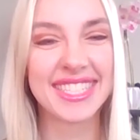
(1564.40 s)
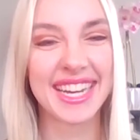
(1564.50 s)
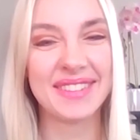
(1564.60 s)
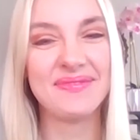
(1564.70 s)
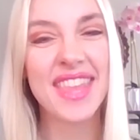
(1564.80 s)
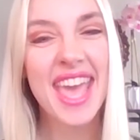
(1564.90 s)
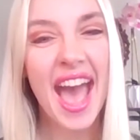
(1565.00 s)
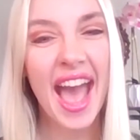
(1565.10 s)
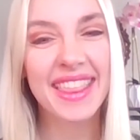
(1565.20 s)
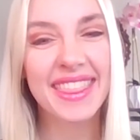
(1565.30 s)

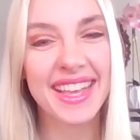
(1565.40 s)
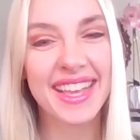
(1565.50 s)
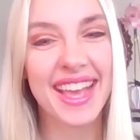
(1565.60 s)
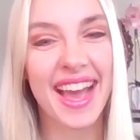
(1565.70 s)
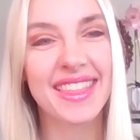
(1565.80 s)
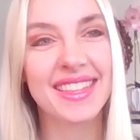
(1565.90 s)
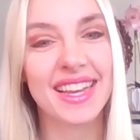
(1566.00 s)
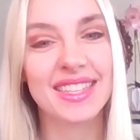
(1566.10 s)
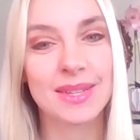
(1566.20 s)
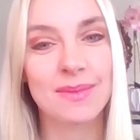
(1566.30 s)
I think
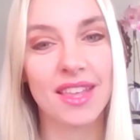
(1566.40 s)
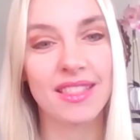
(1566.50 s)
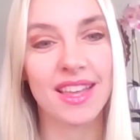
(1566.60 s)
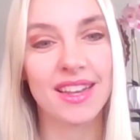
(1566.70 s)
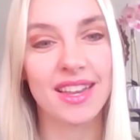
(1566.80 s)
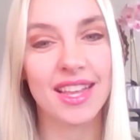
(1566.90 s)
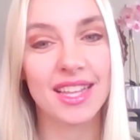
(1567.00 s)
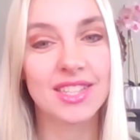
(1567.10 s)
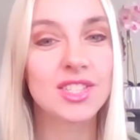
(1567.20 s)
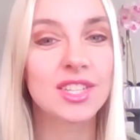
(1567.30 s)
that's something that
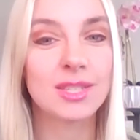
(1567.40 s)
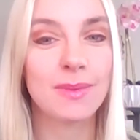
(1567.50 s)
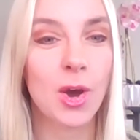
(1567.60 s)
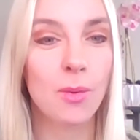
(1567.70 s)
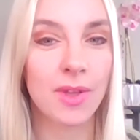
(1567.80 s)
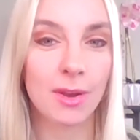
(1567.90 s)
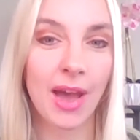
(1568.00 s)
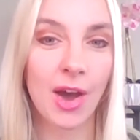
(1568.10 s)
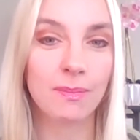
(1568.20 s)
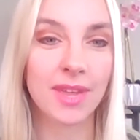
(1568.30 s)
it's good to be open
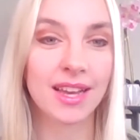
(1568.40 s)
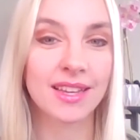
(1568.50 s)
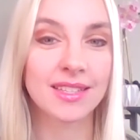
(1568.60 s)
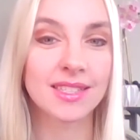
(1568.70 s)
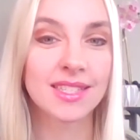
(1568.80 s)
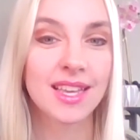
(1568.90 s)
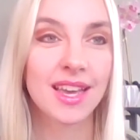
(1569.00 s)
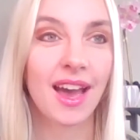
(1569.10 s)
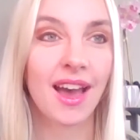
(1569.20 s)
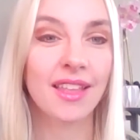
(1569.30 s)
about, because
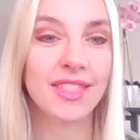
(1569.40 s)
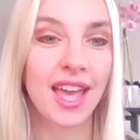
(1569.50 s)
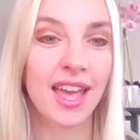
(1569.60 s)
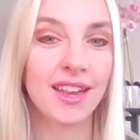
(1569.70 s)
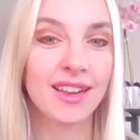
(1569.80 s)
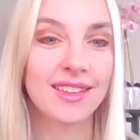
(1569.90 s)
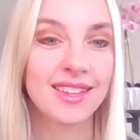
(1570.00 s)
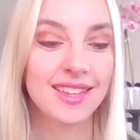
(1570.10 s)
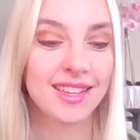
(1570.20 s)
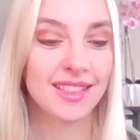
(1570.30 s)
then
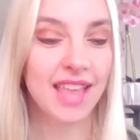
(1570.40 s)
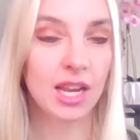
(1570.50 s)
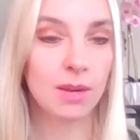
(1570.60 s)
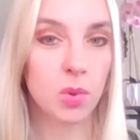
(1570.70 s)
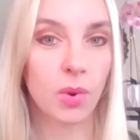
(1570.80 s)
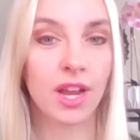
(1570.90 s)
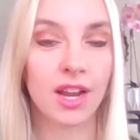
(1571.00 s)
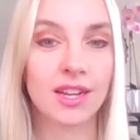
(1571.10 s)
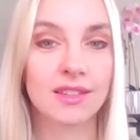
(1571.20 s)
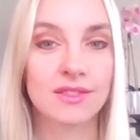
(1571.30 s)
that
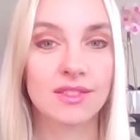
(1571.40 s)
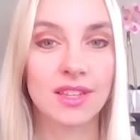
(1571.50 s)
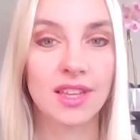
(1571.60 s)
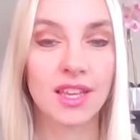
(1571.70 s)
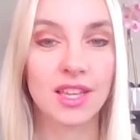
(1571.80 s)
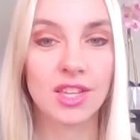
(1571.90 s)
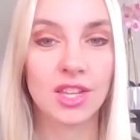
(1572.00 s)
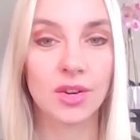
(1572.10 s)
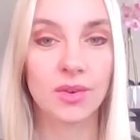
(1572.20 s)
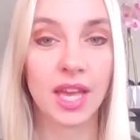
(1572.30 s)
employer,
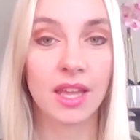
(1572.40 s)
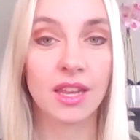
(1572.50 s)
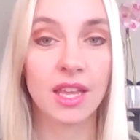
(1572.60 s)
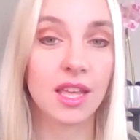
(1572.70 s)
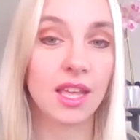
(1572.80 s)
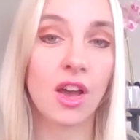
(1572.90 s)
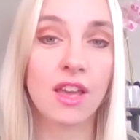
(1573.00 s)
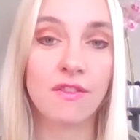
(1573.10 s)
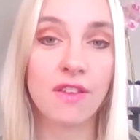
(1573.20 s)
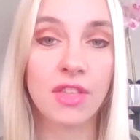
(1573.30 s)
can,
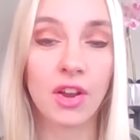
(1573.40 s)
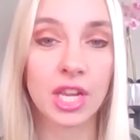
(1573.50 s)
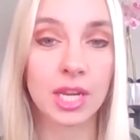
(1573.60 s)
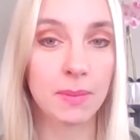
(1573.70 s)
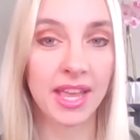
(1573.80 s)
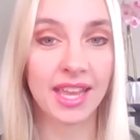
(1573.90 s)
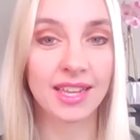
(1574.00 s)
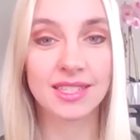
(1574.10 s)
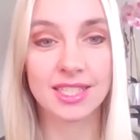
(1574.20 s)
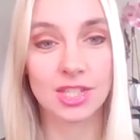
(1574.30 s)
if they're going to be making a
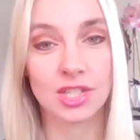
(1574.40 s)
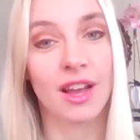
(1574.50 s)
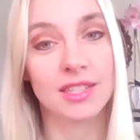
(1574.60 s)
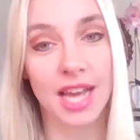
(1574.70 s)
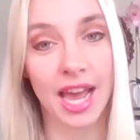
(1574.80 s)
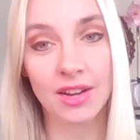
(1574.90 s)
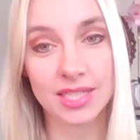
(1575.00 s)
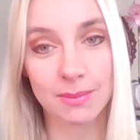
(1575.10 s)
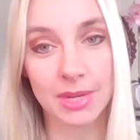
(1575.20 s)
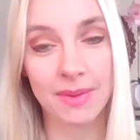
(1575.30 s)
decision not to hire
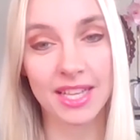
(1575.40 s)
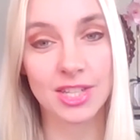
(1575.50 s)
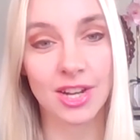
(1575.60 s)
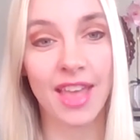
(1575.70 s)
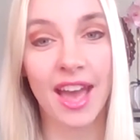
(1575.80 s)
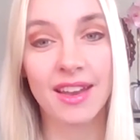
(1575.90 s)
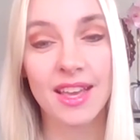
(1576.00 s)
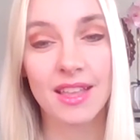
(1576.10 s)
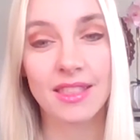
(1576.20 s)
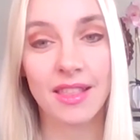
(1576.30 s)
somebody based on that,
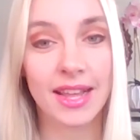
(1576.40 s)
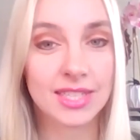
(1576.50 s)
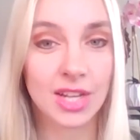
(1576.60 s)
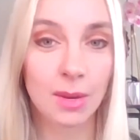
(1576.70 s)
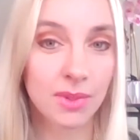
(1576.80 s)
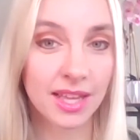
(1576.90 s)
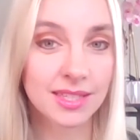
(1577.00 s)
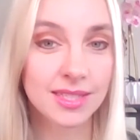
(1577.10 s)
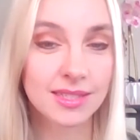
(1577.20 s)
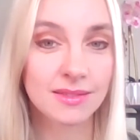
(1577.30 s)
then that's not a
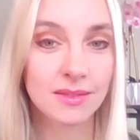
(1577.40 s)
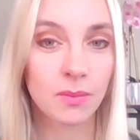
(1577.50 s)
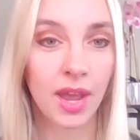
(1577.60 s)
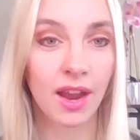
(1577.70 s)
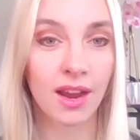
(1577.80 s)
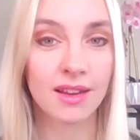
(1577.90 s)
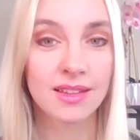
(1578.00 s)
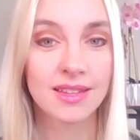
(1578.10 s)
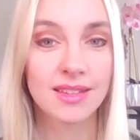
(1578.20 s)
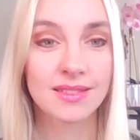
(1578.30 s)
place where
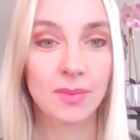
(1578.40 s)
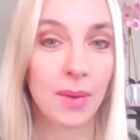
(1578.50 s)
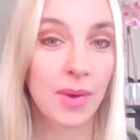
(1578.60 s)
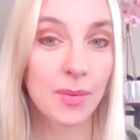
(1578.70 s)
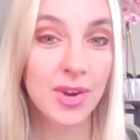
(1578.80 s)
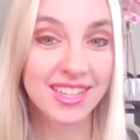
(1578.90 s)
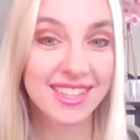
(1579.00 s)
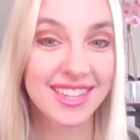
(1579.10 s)
I want to work.